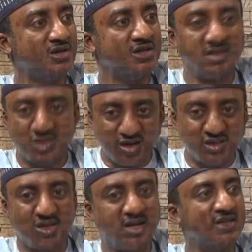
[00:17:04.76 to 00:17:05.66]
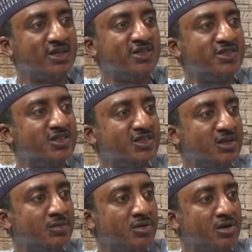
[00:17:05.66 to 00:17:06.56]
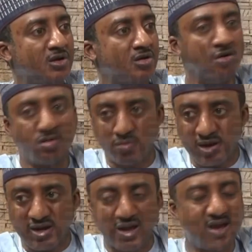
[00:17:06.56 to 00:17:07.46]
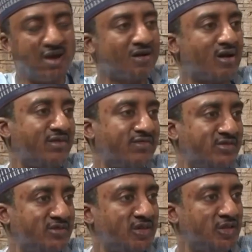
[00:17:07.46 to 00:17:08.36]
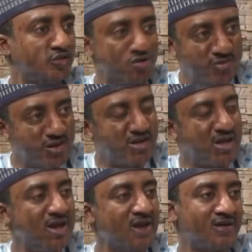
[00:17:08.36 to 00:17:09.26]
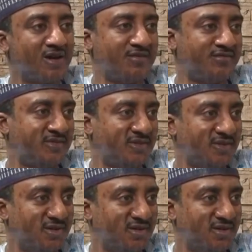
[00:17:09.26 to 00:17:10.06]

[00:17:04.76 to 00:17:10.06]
intelligent gathering system, unmanned aircraft, sovereign aircraft.